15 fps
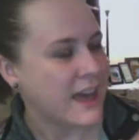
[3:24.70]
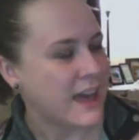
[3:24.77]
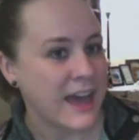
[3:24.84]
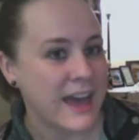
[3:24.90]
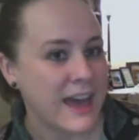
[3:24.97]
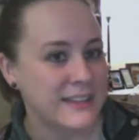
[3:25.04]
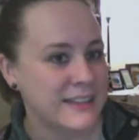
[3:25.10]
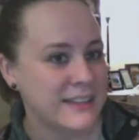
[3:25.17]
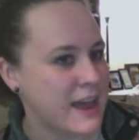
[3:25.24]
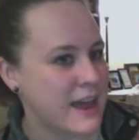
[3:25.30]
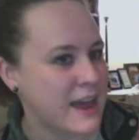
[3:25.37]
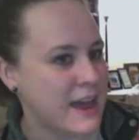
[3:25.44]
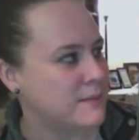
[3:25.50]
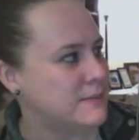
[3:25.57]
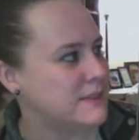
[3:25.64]
At
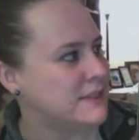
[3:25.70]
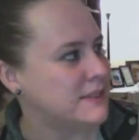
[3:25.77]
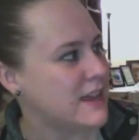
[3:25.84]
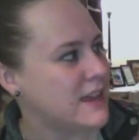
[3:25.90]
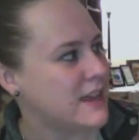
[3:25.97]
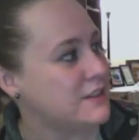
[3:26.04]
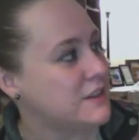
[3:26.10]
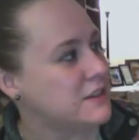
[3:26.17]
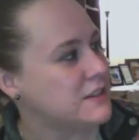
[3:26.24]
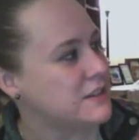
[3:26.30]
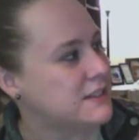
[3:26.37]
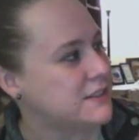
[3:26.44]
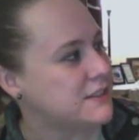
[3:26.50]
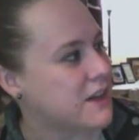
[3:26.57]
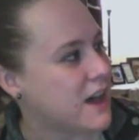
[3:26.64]
times, it looked
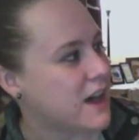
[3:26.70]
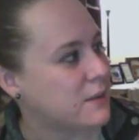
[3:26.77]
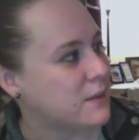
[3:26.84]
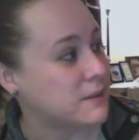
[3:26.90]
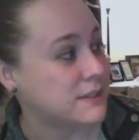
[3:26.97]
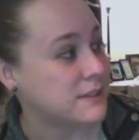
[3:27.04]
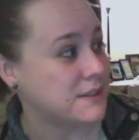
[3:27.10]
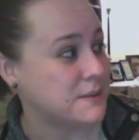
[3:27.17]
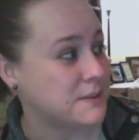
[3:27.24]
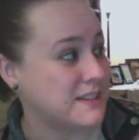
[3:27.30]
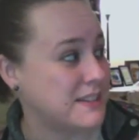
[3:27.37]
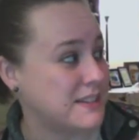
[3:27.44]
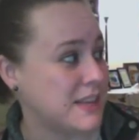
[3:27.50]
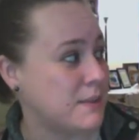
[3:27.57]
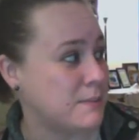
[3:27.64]
as if God wasn't going
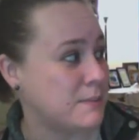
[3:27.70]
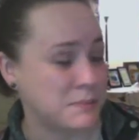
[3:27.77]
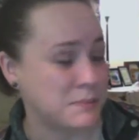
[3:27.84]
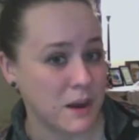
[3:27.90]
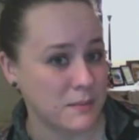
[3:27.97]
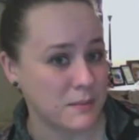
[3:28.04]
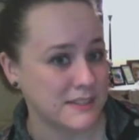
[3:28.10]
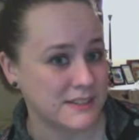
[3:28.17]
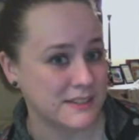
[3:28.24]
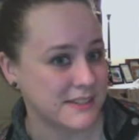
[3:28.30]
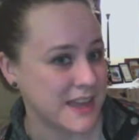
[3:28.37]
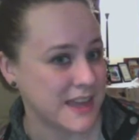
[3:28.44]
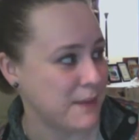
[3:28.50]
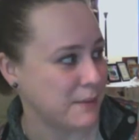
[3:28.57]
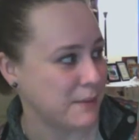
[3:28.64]
to keep his promises
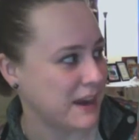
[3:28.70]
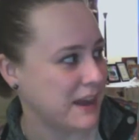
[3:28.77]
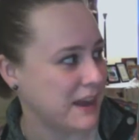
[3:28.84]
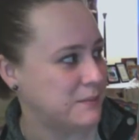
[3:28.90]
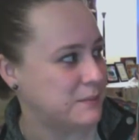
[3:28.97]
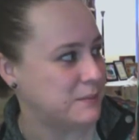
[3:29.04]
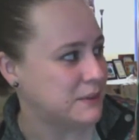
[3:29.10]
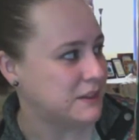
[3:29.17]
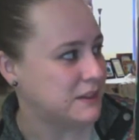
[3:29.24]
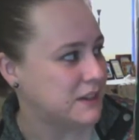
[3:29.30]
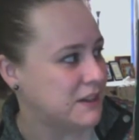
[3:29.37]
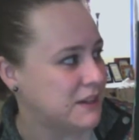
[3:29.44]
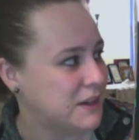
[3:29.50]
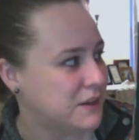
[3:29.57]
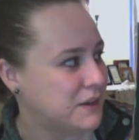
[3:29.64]
to Abraham.
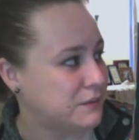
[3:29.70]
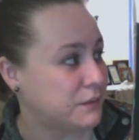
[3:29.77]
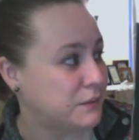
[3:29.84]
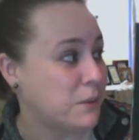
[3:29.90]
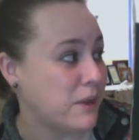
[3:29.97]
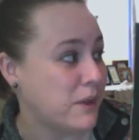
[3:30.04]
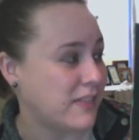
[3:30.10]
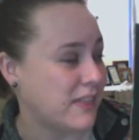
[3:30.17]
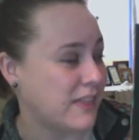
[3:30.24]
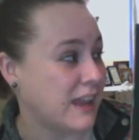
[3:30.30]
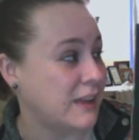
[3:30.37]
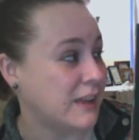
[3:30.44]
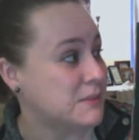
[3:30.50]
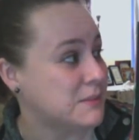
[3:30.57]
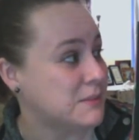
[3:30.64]
For one
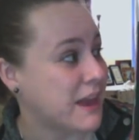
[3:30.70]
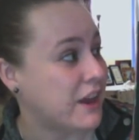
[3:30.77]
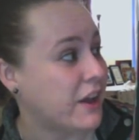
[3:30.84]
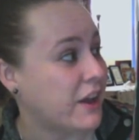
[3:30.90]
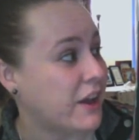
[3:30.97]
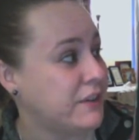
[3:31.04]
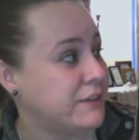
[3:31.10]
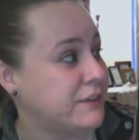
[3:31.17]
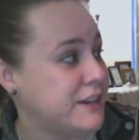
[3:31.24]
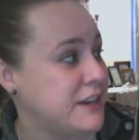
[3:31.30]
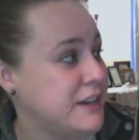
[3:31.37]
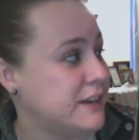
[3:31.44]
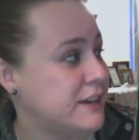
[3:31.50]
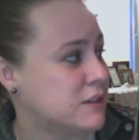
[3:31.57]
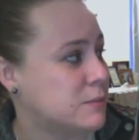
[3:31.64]
thing, it was about a hundred
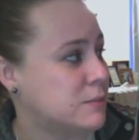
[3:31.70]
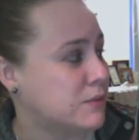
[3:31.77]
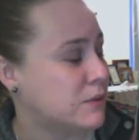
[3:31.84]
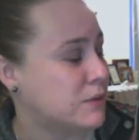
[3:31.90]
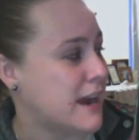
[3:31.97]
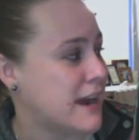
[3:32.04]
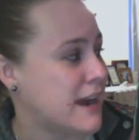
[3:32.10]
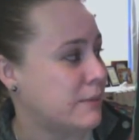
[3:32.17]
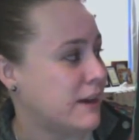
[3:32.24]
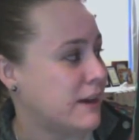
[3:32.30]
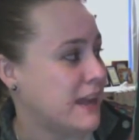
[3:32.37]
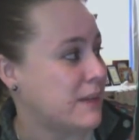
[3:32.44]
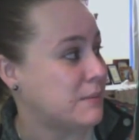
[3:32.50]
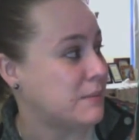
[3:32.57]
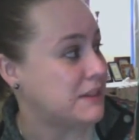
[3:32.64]
years before
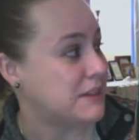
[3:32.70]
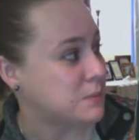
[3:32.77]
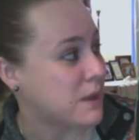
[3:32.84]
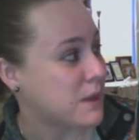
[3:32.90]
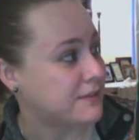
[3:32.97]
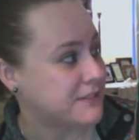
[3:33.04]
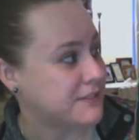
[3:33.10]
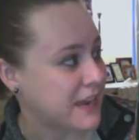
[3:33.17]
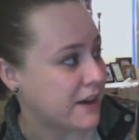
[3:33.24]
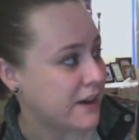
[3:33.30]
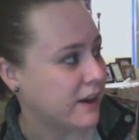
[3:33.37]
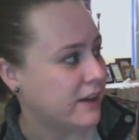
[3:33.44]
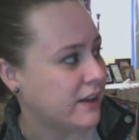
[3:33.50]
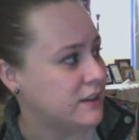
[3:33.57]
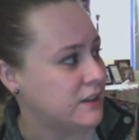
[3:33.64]
Abraham and his wife
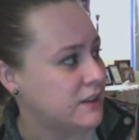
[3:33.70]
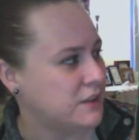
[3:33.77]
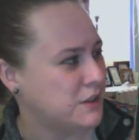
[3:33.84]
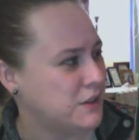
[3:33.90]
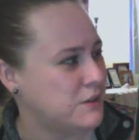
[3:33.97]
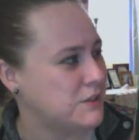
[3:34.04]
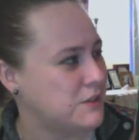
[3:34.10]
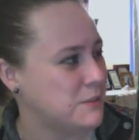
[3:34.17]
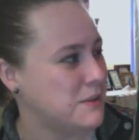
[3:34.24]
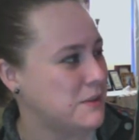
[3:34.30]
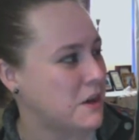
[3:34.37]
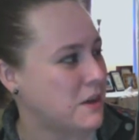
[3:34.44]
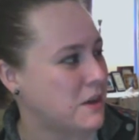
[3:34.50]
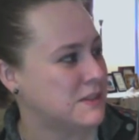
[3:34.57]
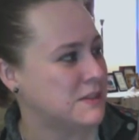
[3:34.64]
Sarah, who used to be
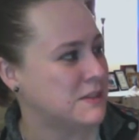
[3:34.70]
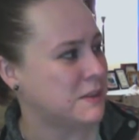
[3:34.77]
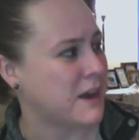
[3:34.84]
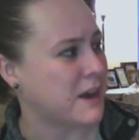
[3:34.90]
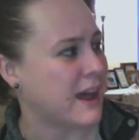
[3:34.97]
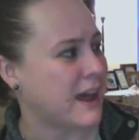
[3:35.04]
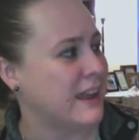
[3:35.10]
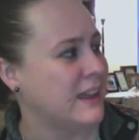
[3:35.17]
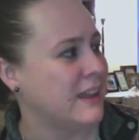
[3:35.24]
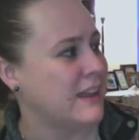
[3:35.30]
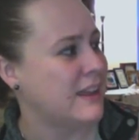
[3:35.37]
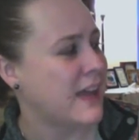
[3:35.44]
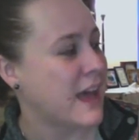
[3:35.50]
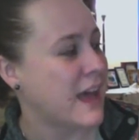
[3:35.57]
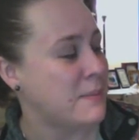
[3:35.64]
called Sarai,
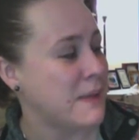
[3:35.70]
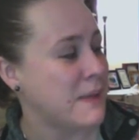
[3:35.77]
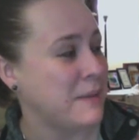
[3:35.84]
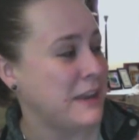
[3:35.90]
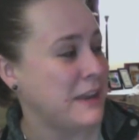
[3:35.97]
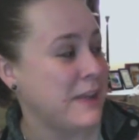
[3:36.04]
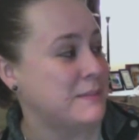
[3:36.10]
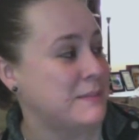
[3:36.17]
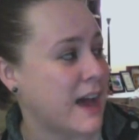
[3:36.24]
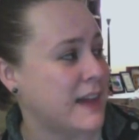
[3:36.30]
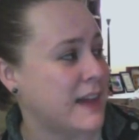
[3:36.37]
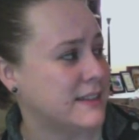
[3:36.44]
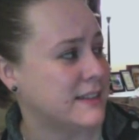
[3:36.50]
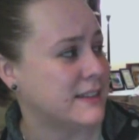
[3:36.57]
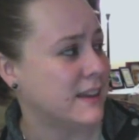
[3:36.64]
had a baby named
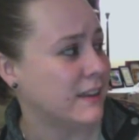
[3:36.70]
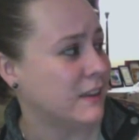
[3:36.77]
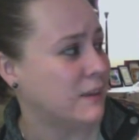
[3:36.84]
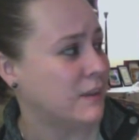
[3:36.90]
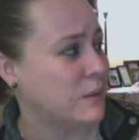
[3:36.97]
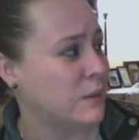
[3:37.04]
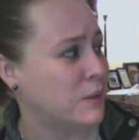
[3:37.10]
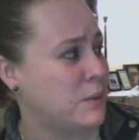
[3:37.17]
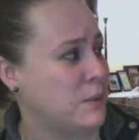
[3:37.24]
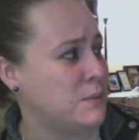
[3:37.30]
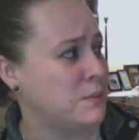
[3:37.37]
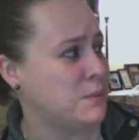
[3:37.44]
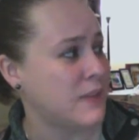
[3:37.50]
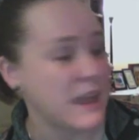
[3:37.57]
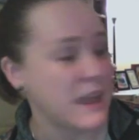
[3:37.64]
Isaac, who,
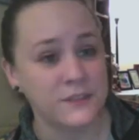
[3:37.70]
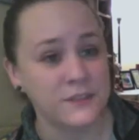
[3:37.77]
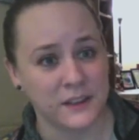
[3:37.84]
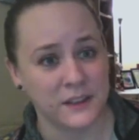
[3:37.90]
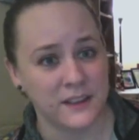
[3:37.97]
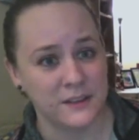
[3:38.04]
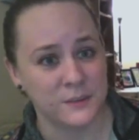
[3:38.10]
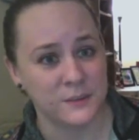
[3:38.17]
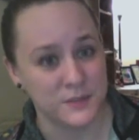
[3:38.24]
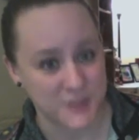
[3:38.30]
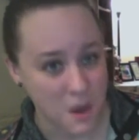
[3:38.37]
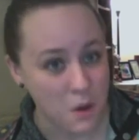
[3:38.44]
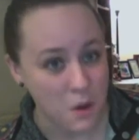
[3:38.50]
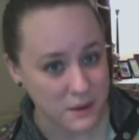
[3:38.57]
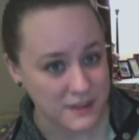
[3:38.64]
thankfully, was
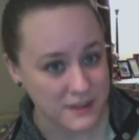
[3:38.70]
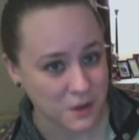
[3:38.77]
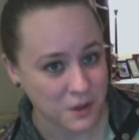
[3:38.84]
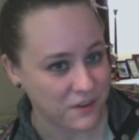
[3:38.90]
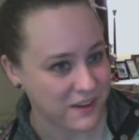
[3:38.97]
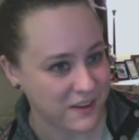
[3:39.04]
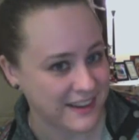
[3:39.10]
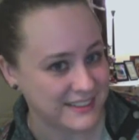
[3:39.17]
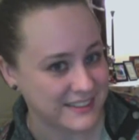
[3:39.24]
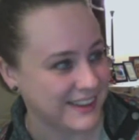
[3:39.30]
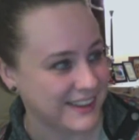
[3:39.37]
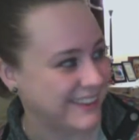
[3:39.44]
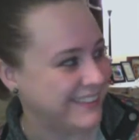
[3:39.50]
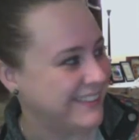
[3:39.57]
always called Isaac.